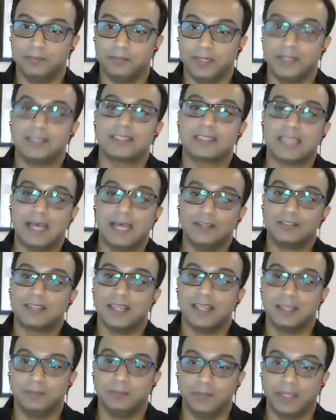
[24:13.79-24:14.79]
But it
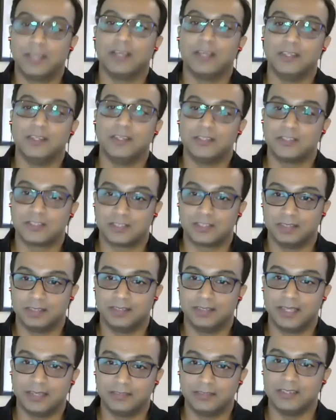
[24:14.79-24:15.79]
sounds like because
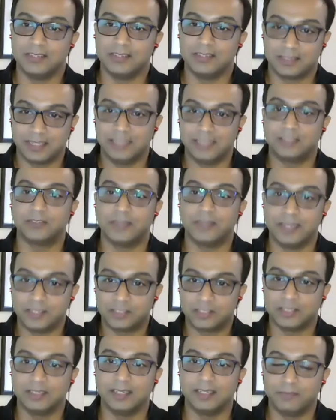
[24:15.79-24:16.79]
there is
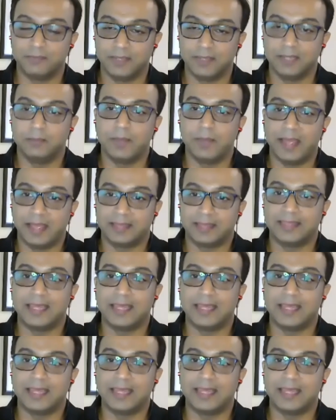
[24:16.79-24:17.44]
iteration and feedback,